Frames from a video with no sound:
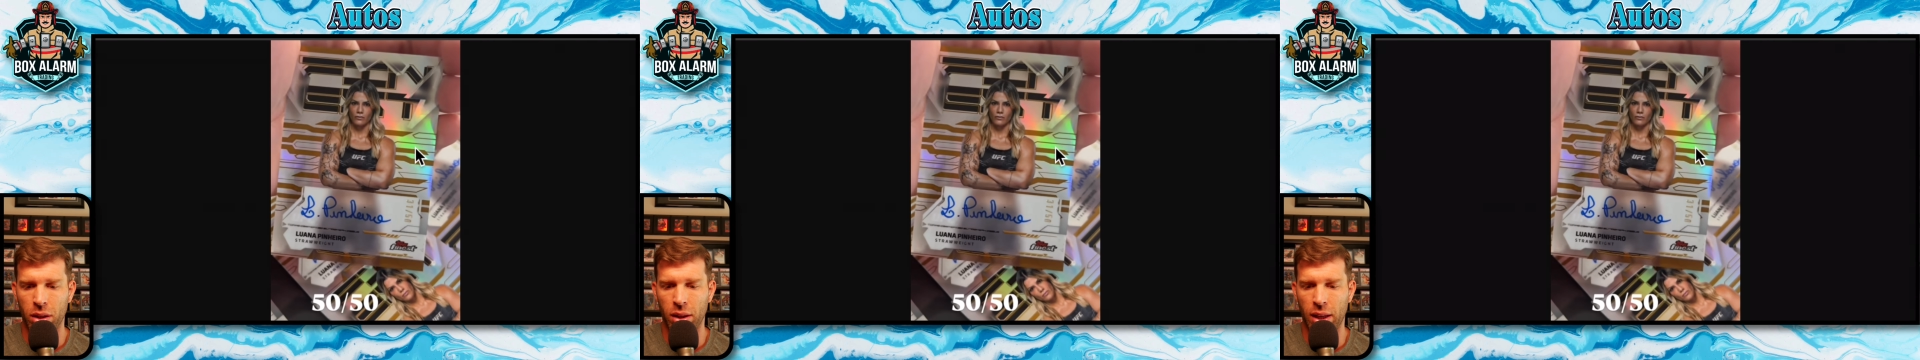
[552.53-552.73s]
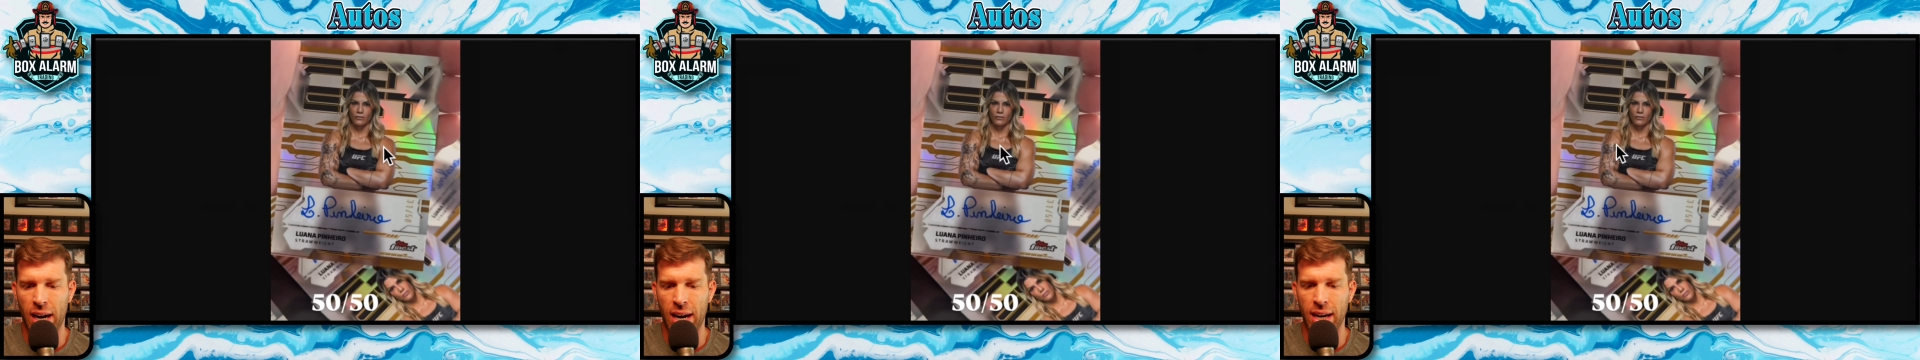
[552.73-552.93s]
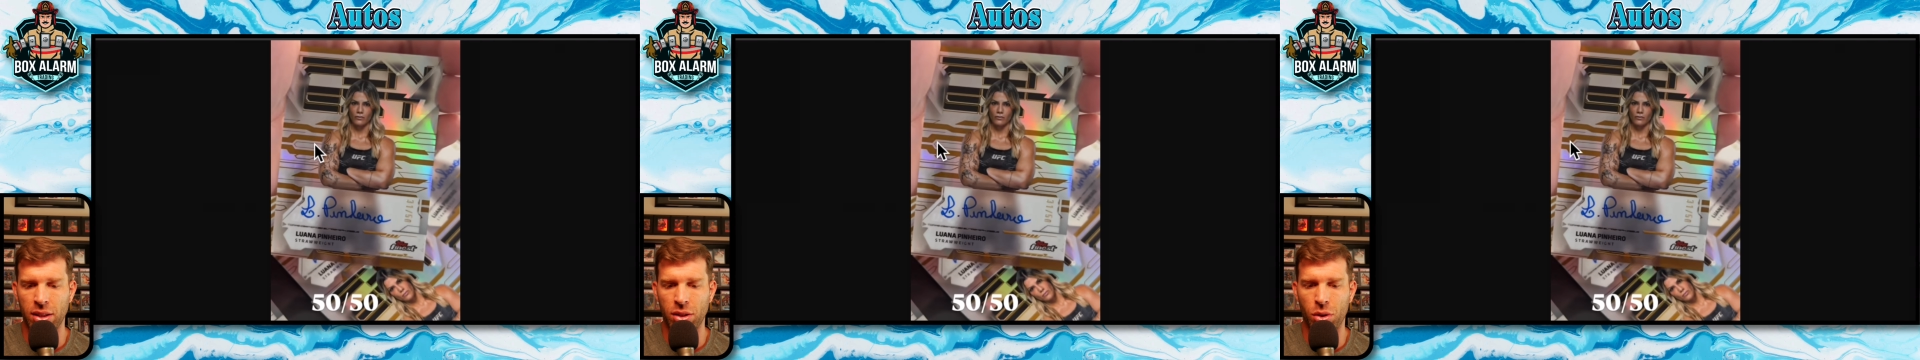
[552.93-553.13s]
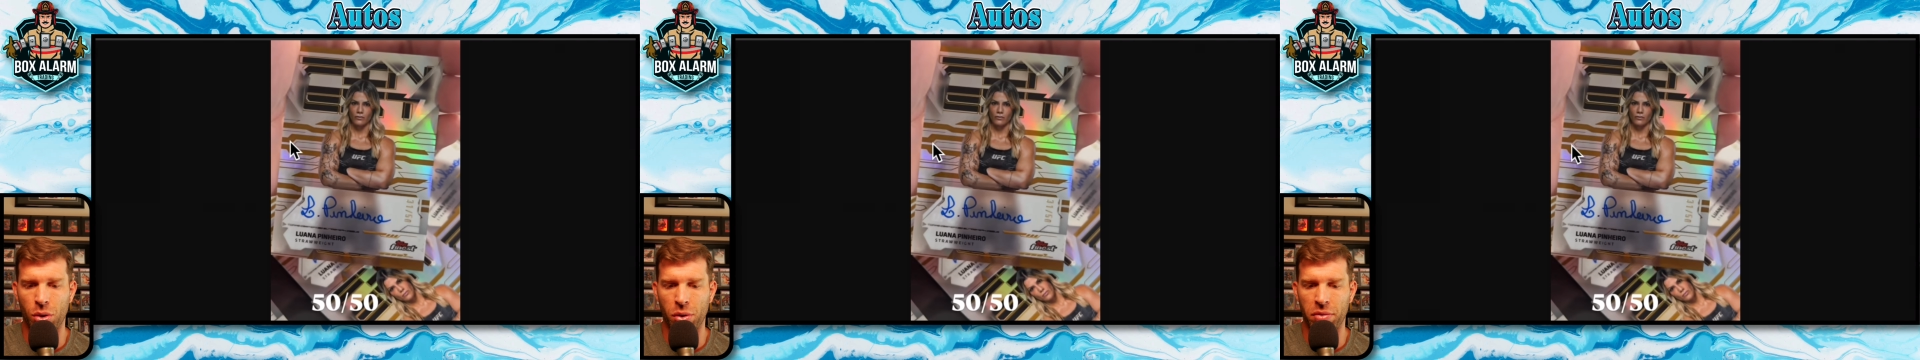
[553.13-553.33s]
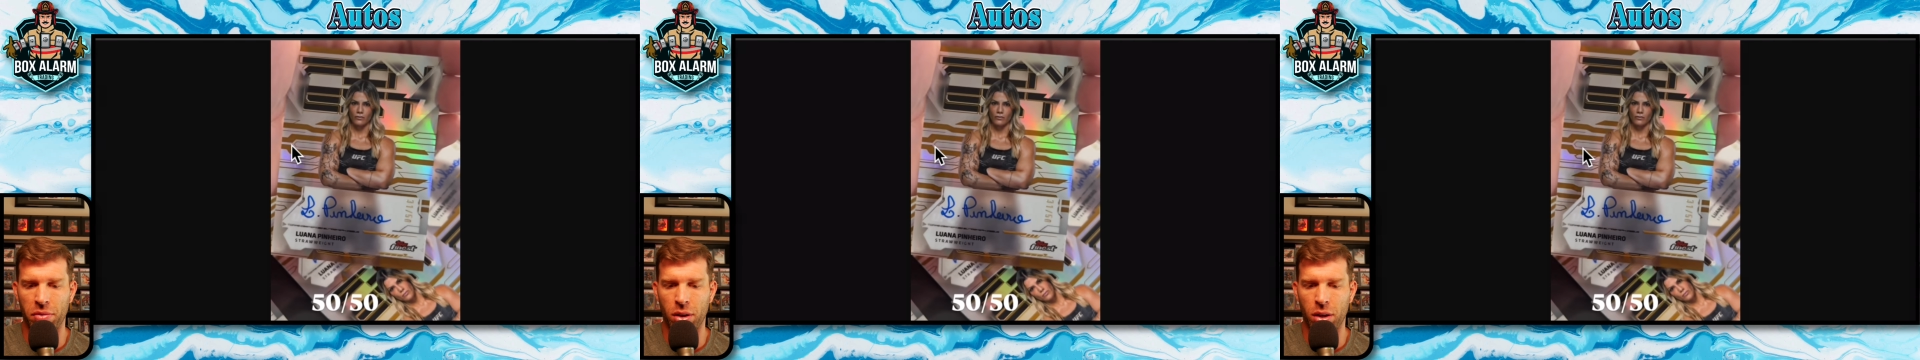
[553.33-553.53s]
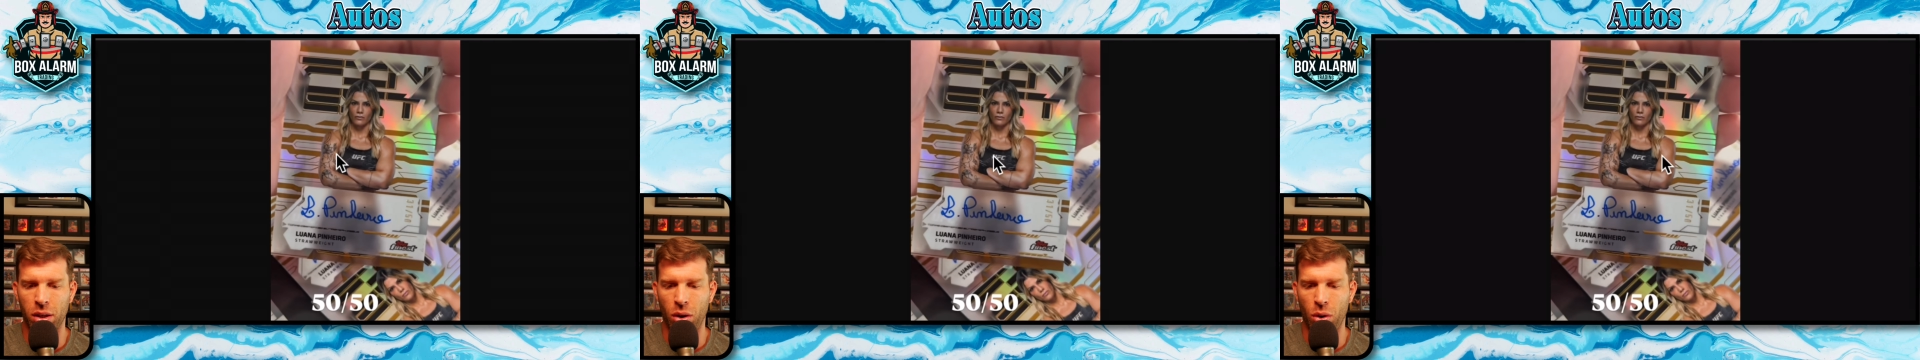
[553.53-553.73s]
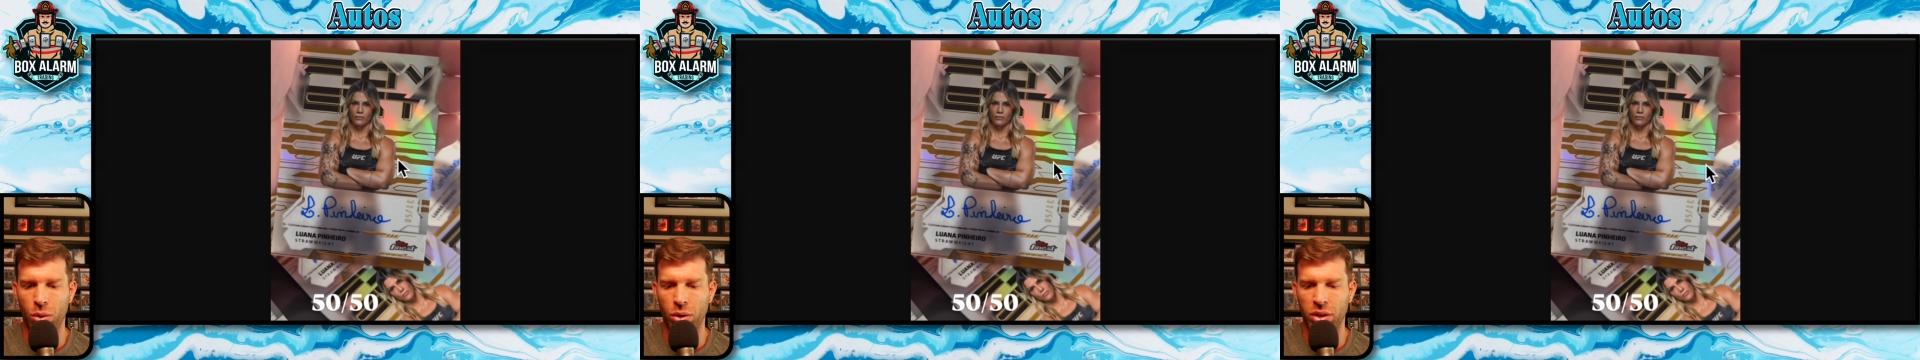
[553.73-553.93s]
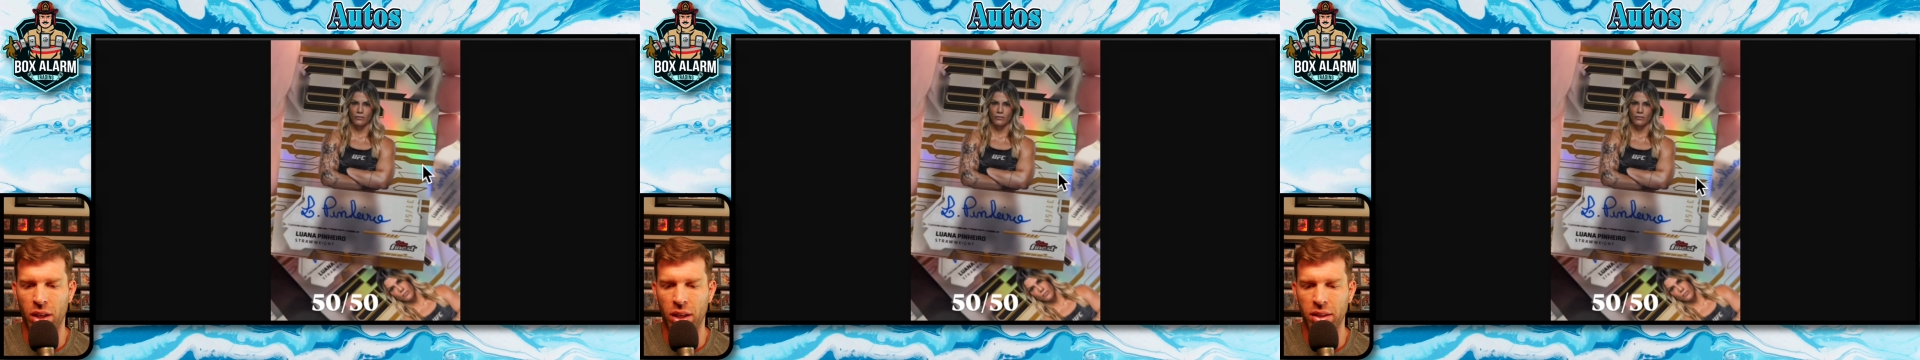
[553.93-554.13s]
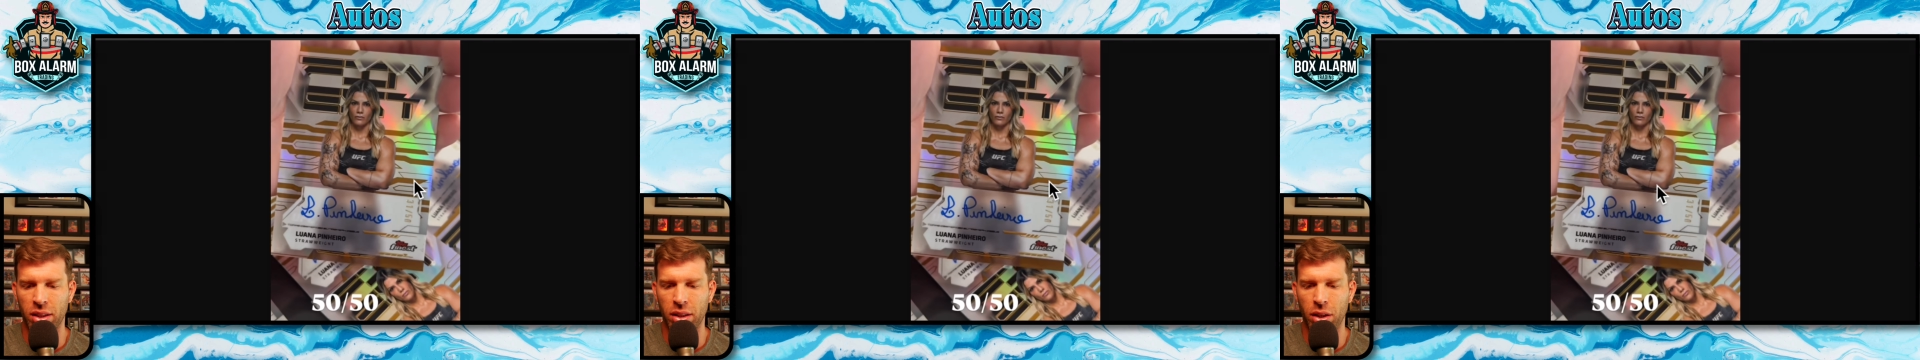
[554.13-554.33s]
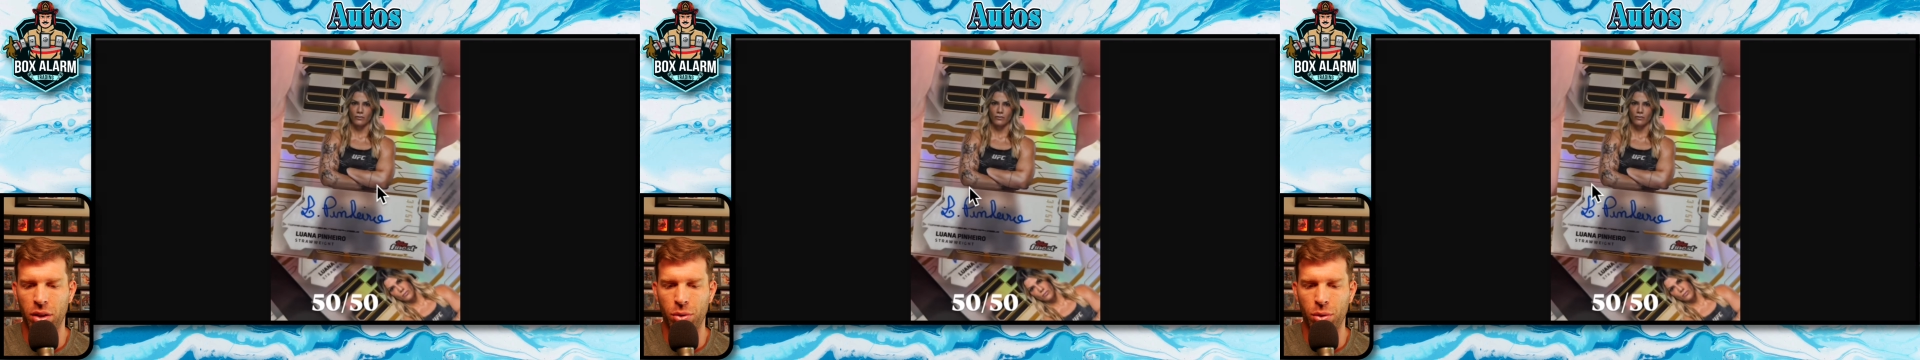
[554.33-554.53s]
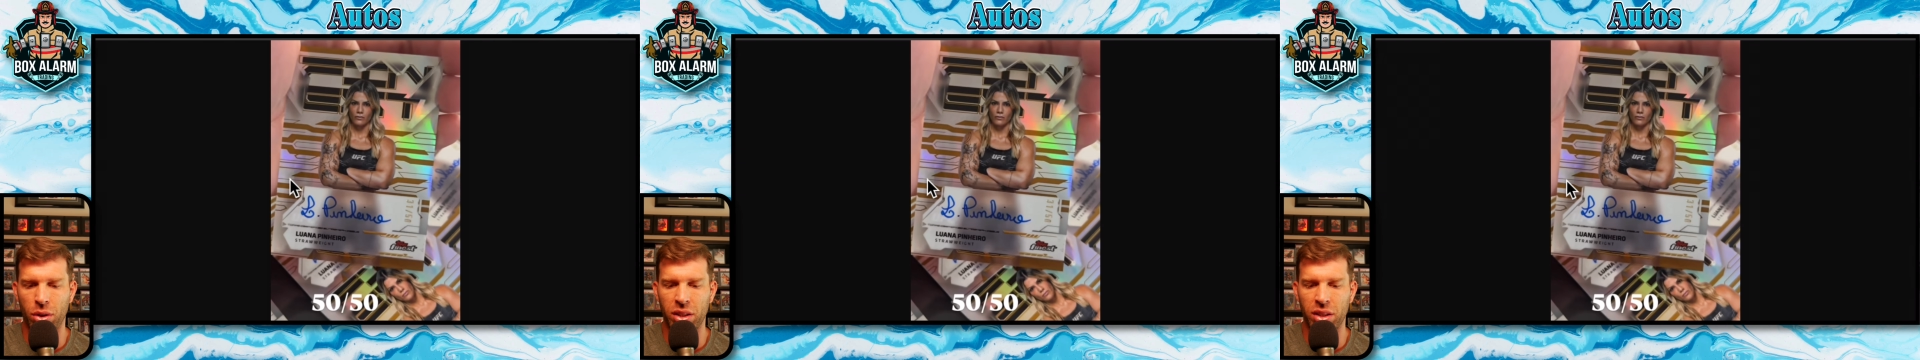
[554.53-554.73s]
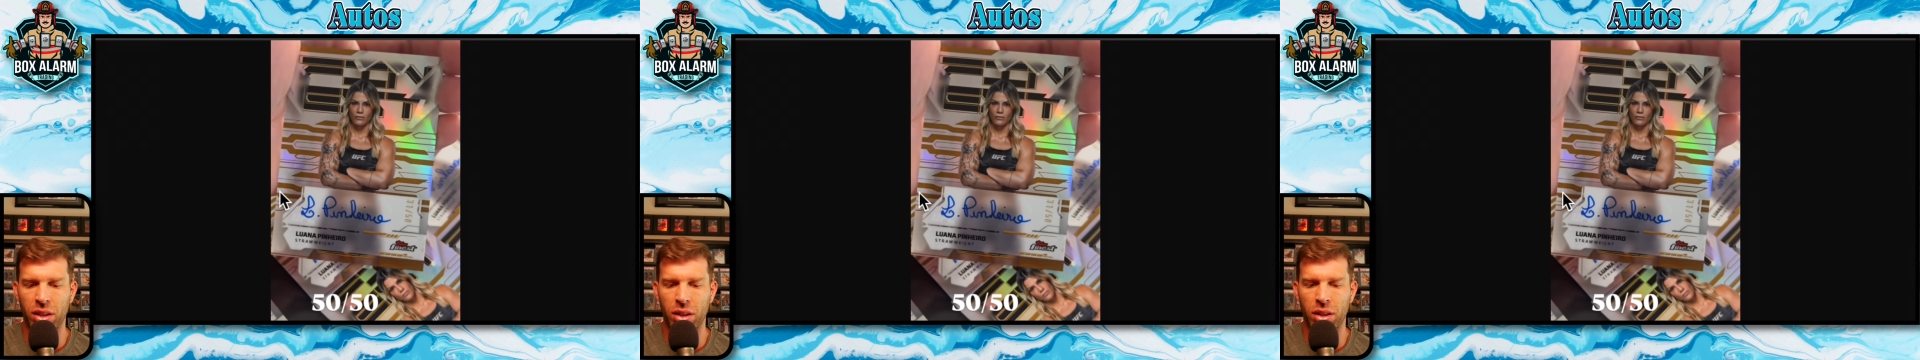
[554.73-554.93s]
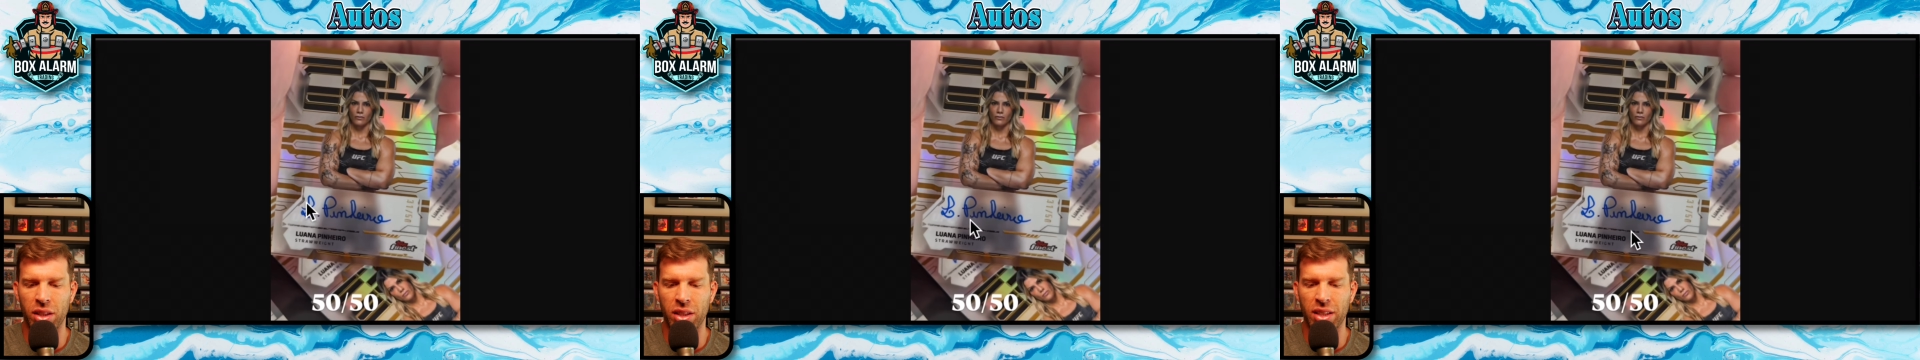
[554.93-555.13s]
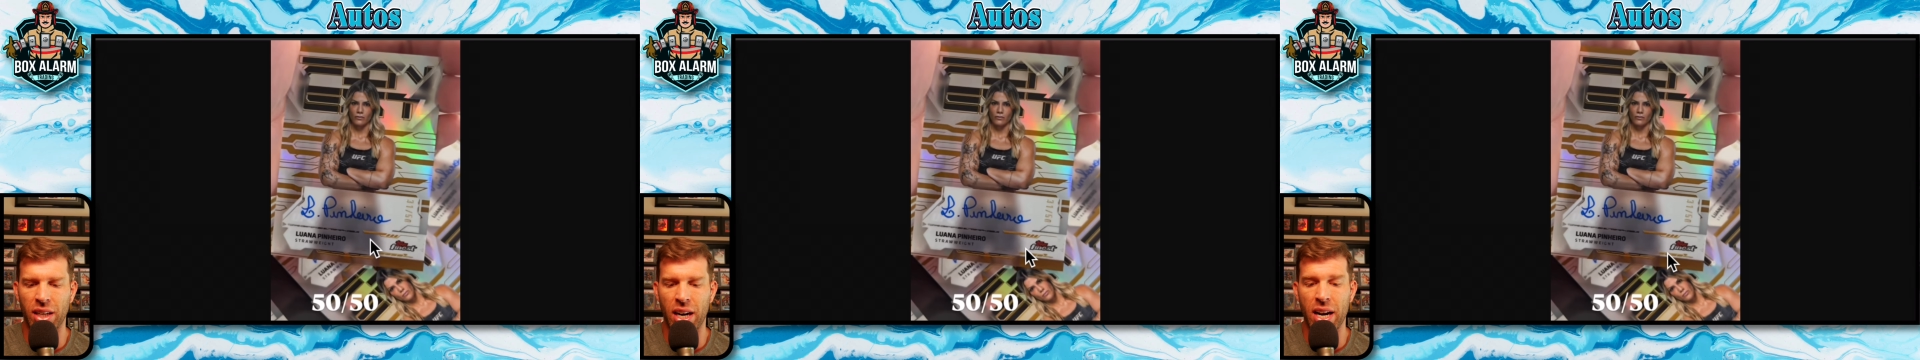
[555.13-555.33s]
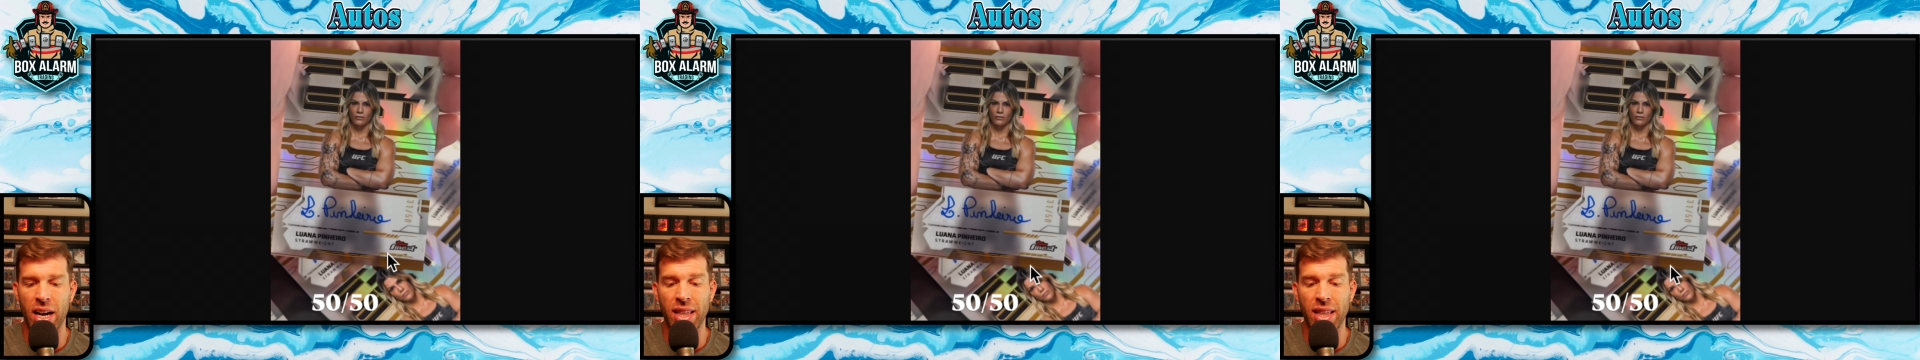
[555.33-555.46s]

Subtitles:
lines going horizontally through the design.